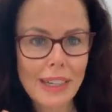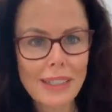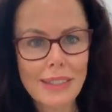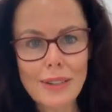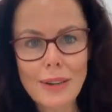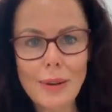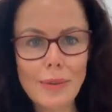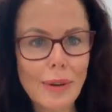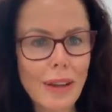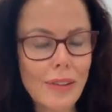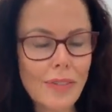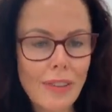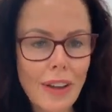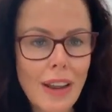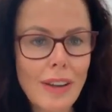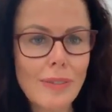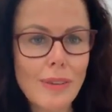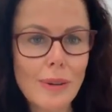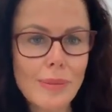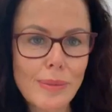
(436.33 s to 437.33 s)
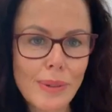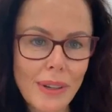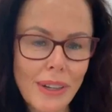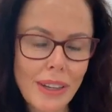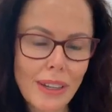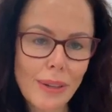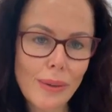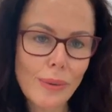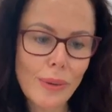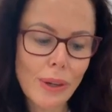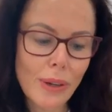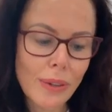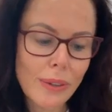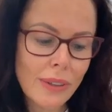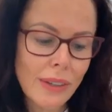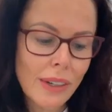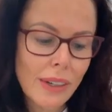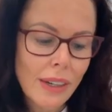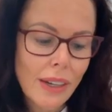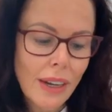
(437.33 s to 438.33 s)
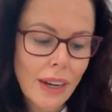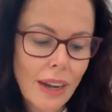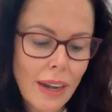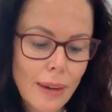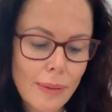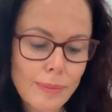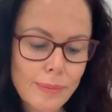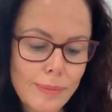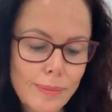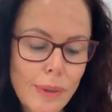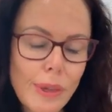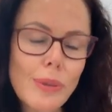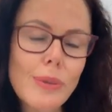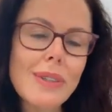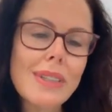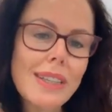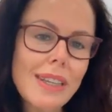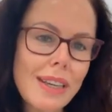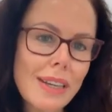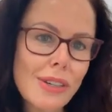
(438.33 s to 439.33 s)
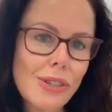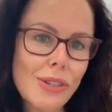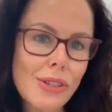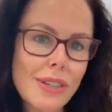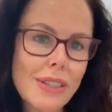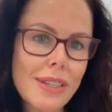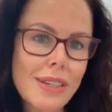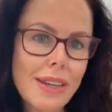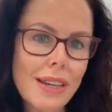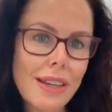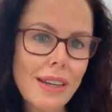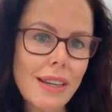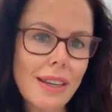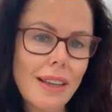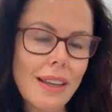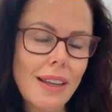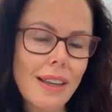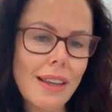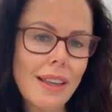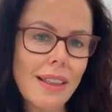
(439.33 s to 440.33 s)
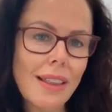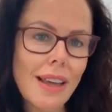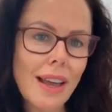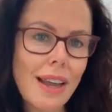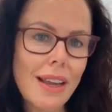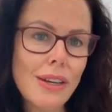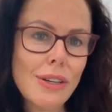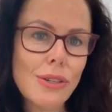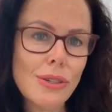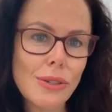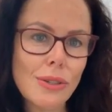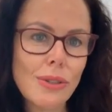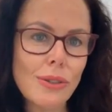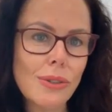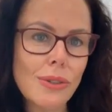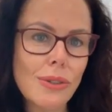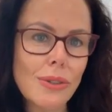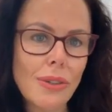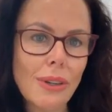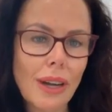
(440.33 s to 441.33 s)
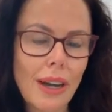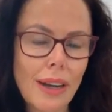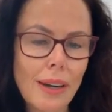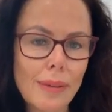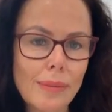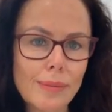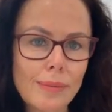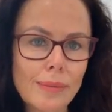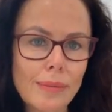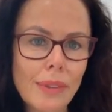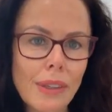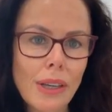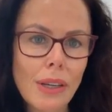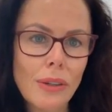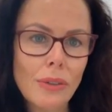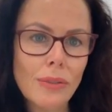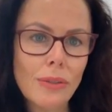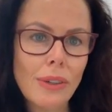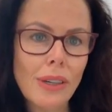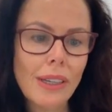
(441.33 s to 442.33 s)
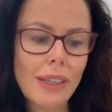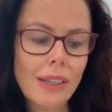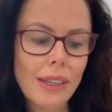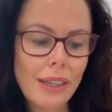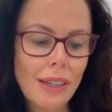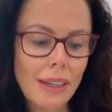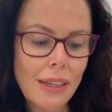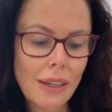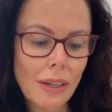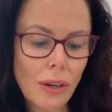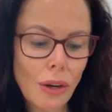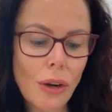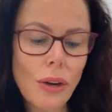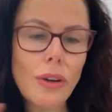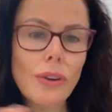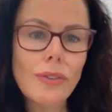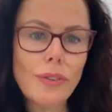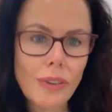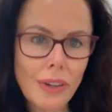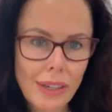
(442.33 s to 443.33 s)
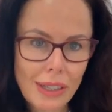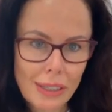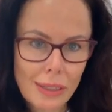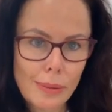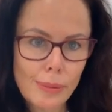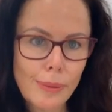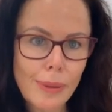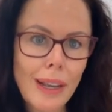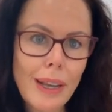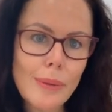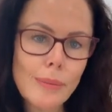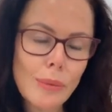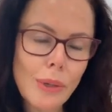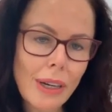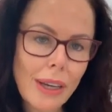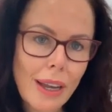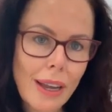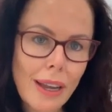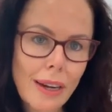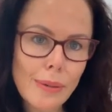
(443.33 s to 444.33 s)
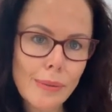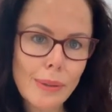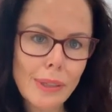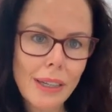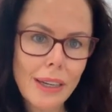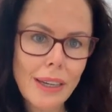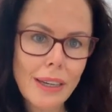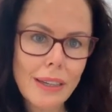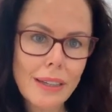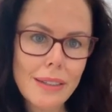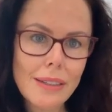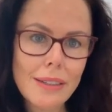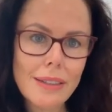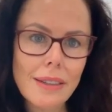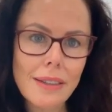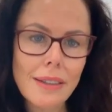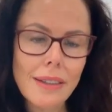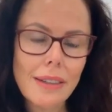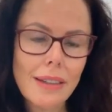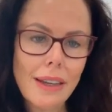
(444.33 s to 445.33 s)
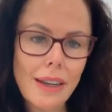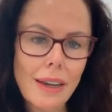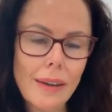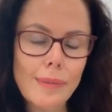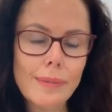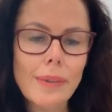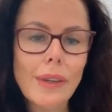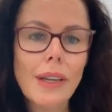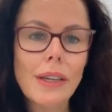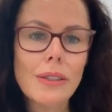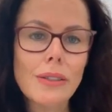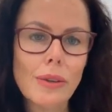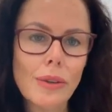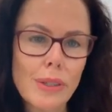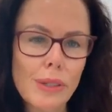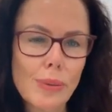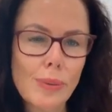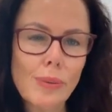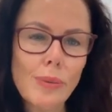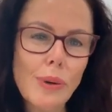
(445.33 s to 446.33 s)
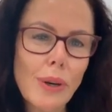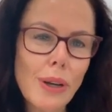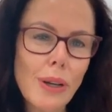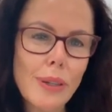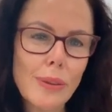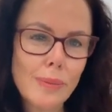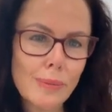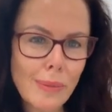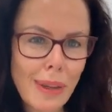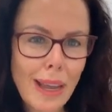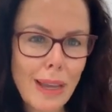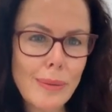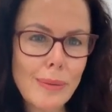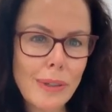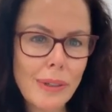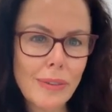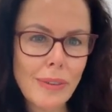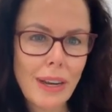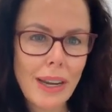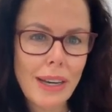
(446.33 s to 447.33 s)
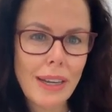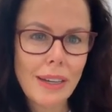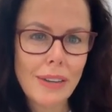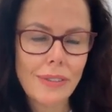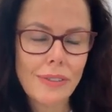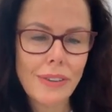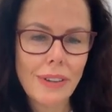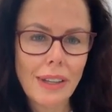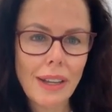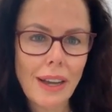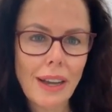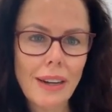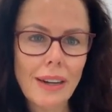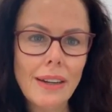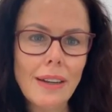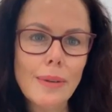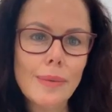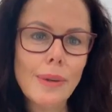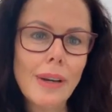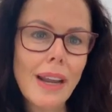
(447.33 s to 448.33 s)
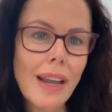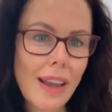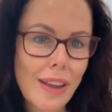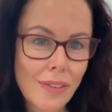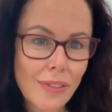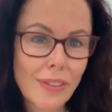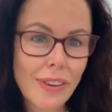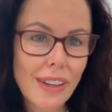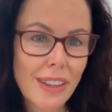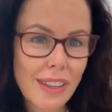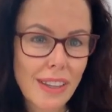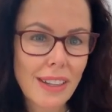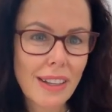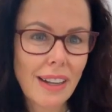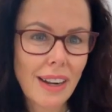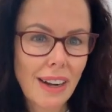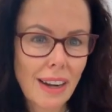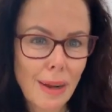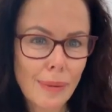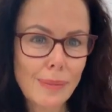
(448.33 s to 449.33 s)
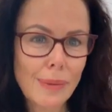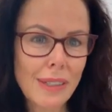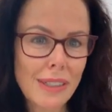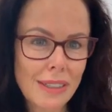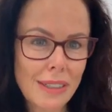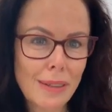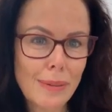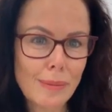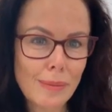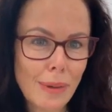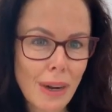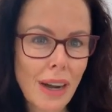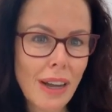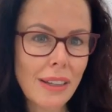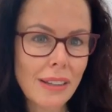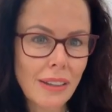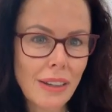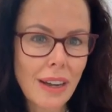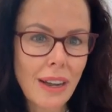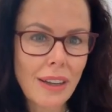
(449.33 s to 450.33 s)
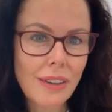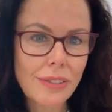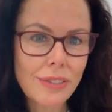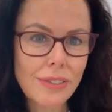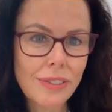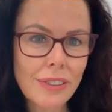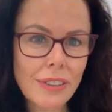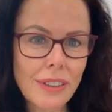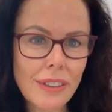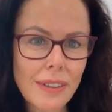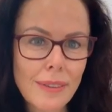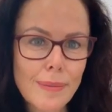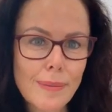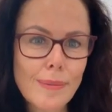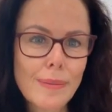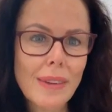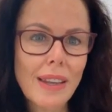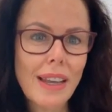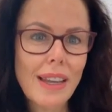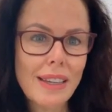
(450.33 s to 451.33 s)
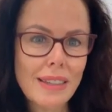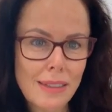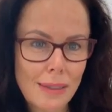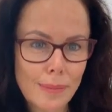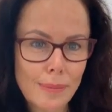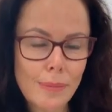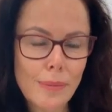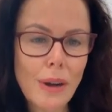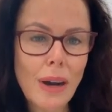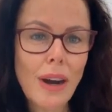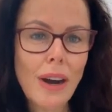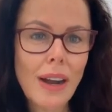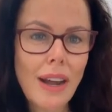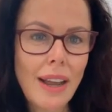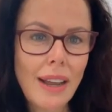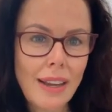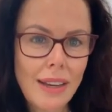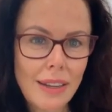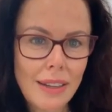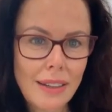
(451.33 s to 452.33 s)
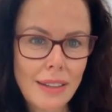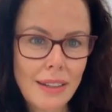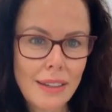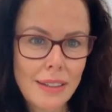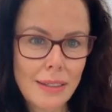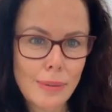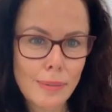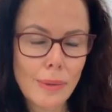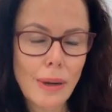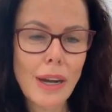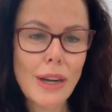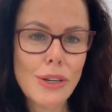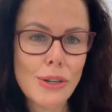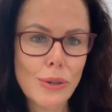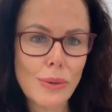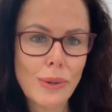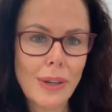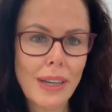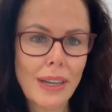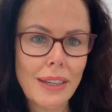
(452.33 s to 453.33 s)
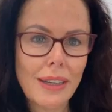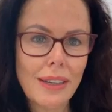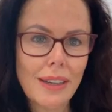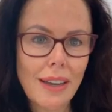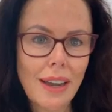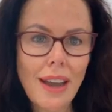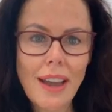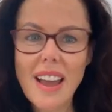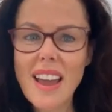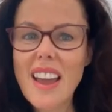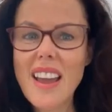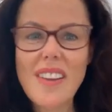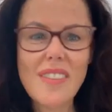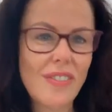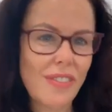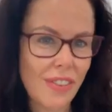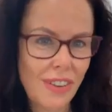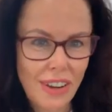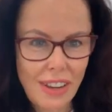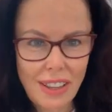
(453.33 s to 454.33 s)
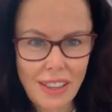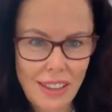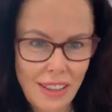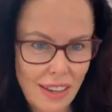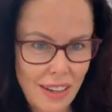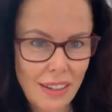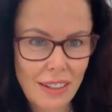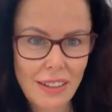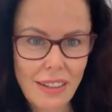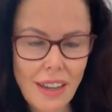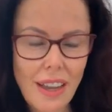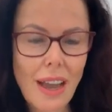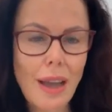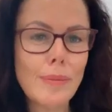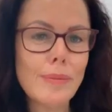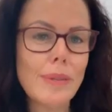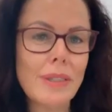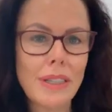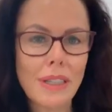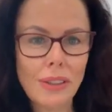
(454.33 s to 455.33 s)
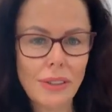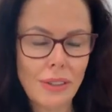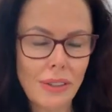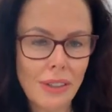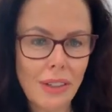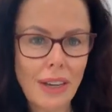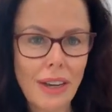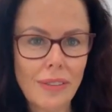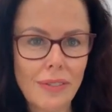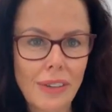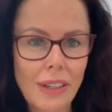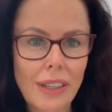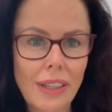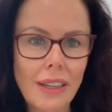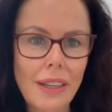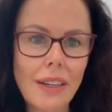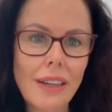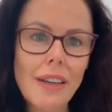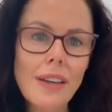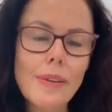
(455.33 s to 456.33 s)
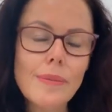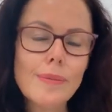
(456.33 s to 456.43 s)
It's not my favorite book in the world, but it was interesting. They do really over-explain what accountability is. Yeah, so it's worth maybe reading it for that. But everything that happens in my life is my doing. Yeah, everything, absolutely everything.